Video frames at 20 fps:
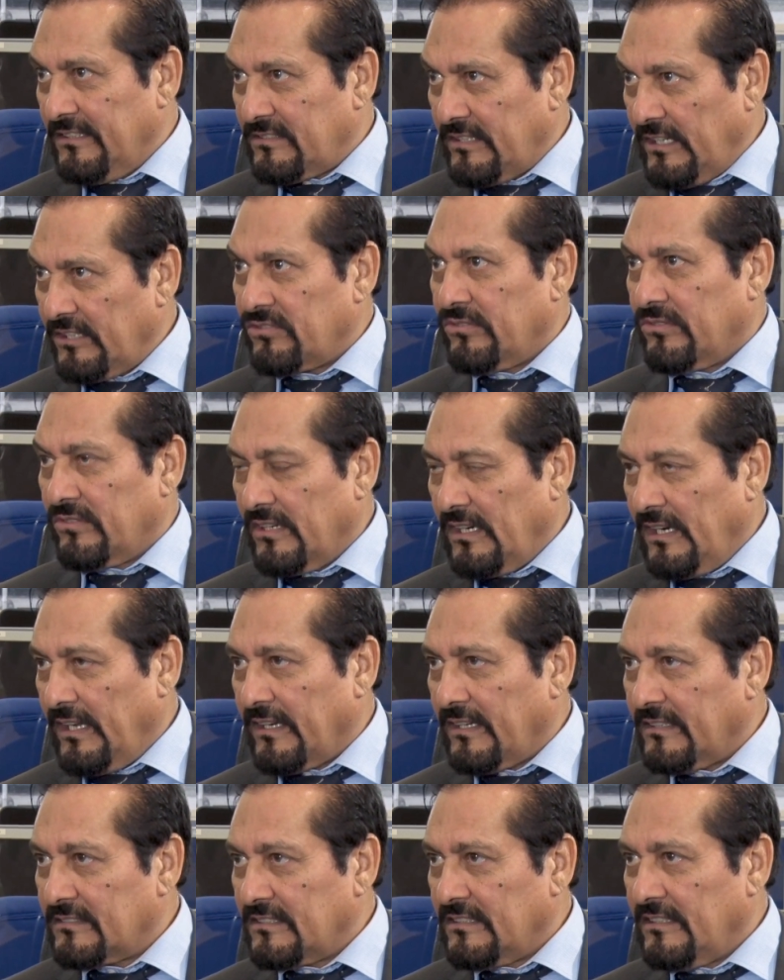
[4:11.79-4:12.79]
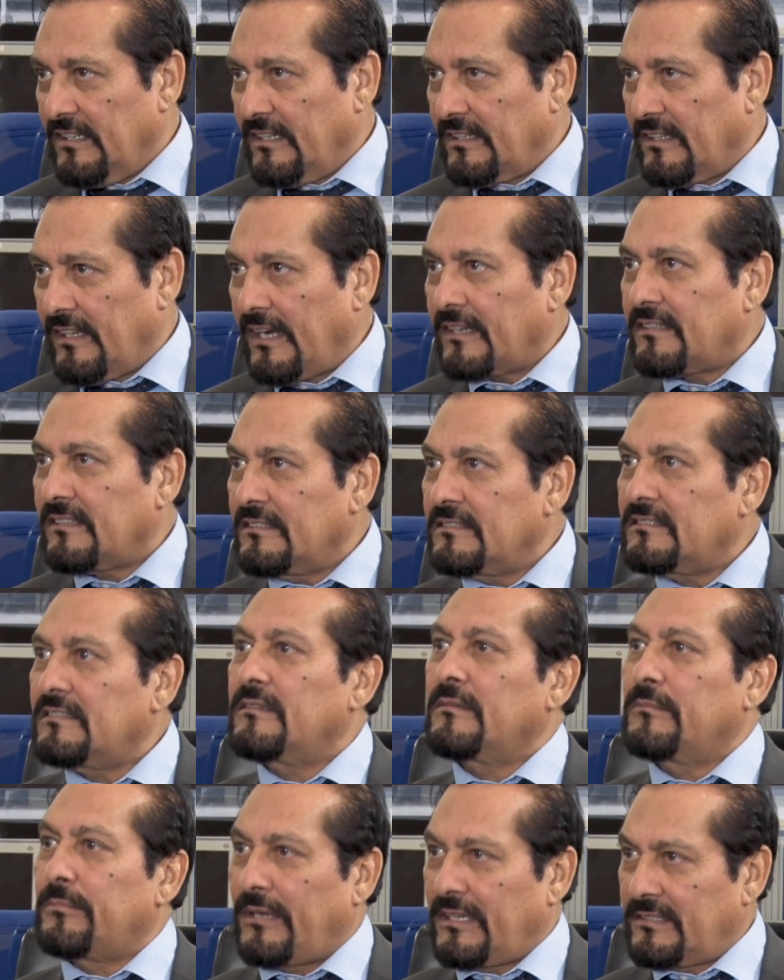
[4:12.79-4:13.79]
statutory legacy, and that is
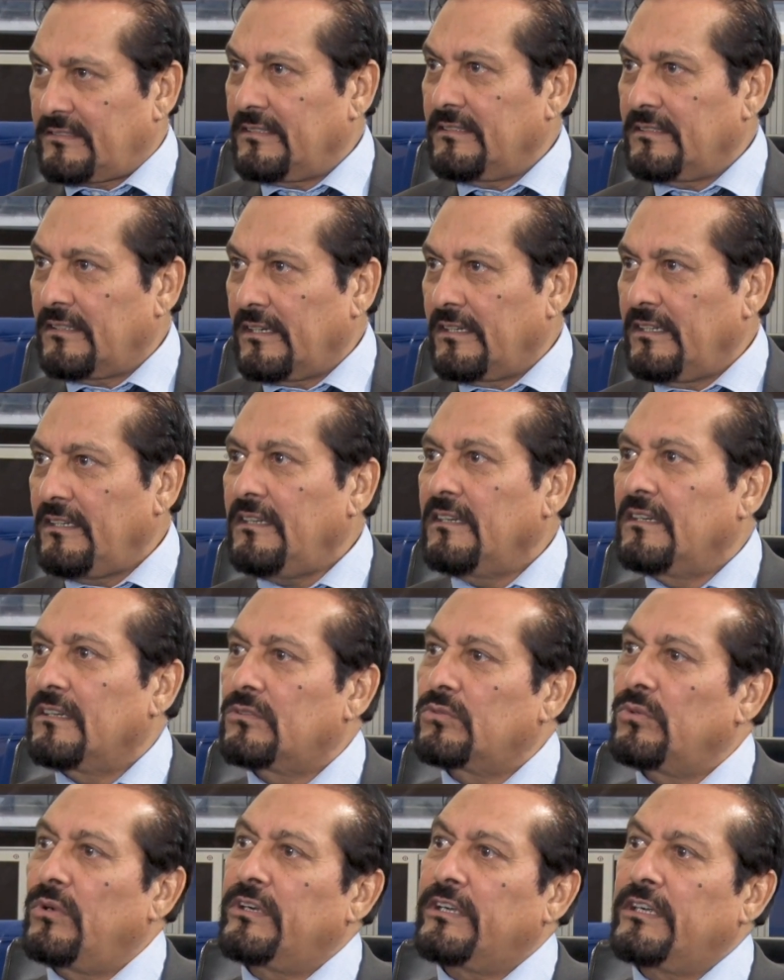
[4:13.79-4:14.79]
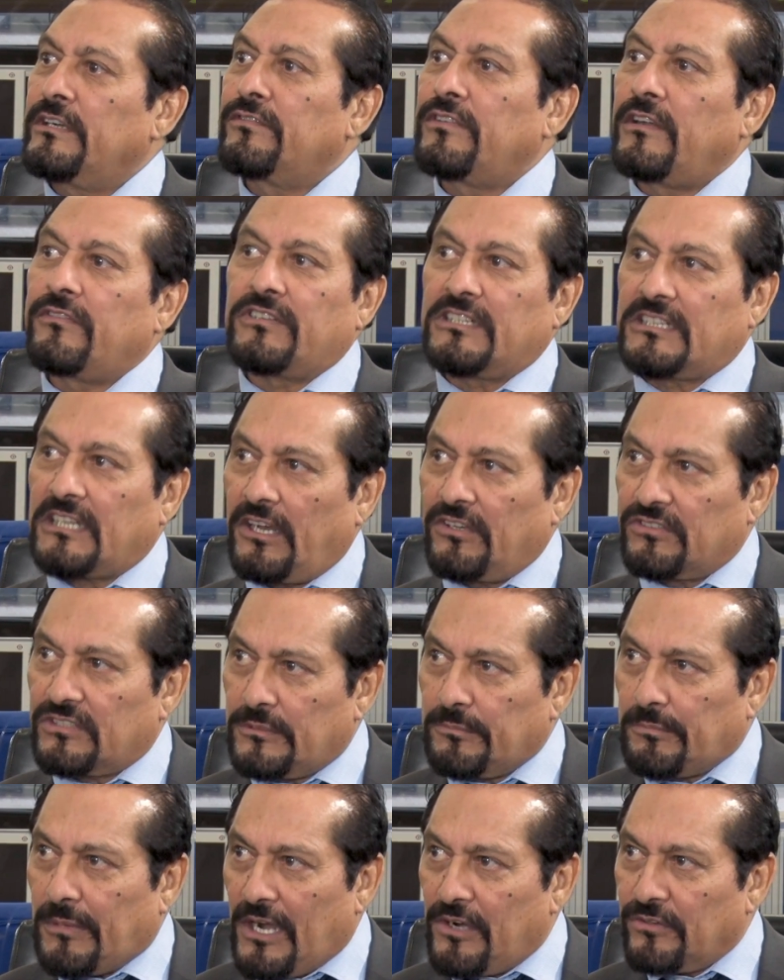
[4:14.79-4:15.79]
presently
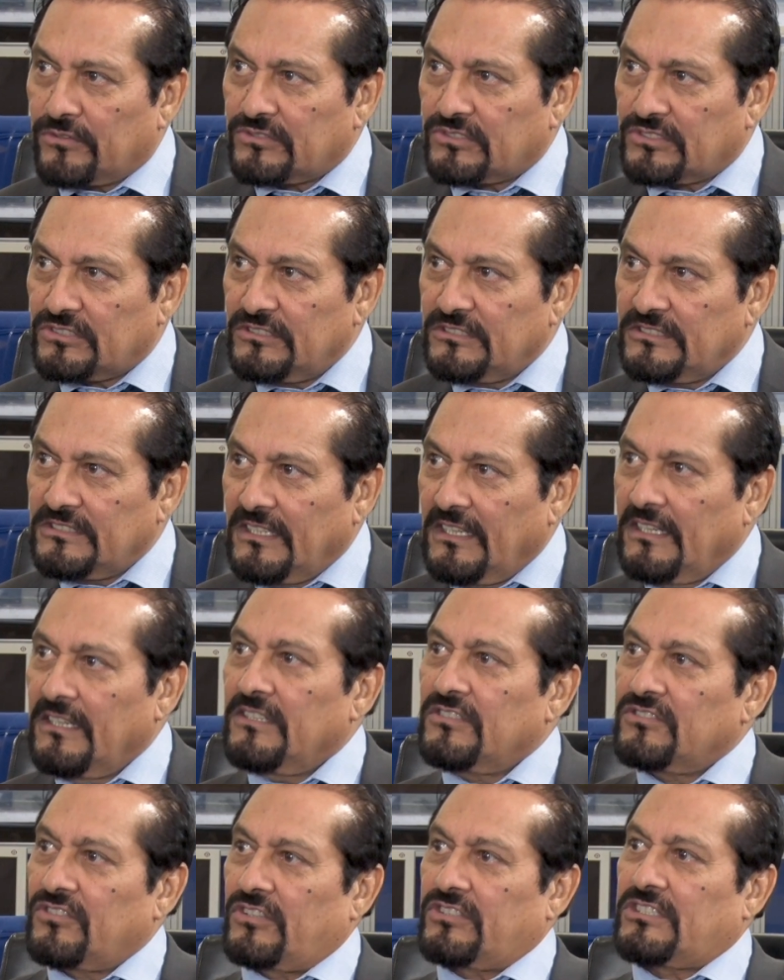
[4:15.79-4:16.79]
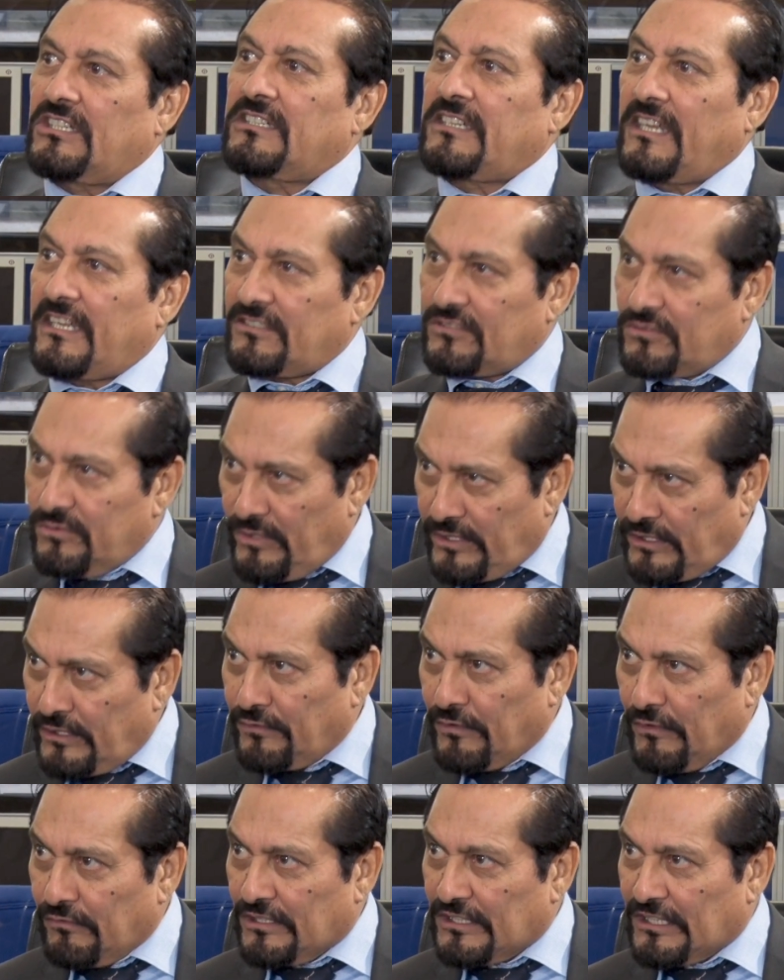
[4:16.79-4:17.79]
£250,000. So she takes
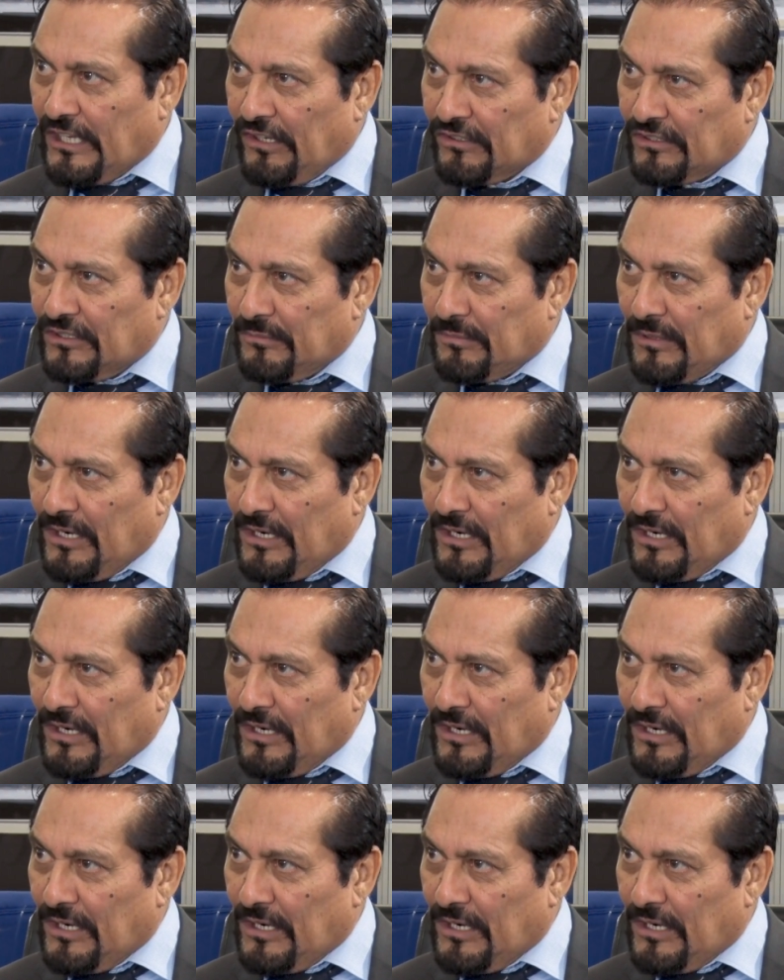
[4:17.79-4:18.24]
£250,000,